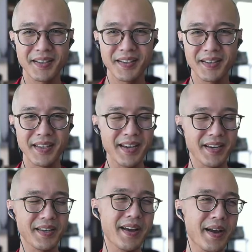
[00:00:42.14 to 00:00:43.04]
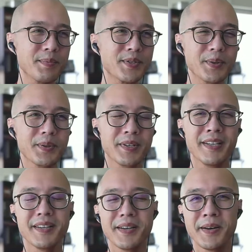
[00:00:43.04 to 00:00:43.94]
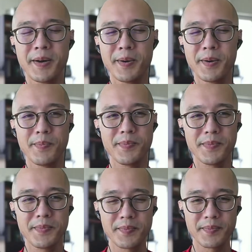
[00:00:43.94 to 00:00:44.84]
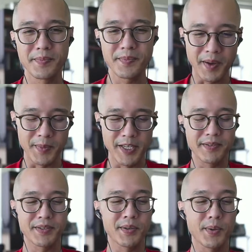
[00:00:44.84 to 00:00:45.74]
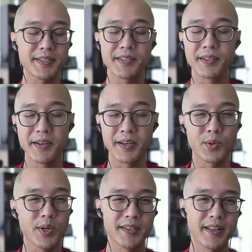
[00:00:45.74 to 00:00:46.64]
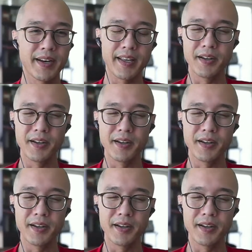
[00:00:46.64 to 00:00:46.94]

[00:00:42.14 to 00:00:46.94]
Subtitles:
Yeah, absolutely. So that's a question that I get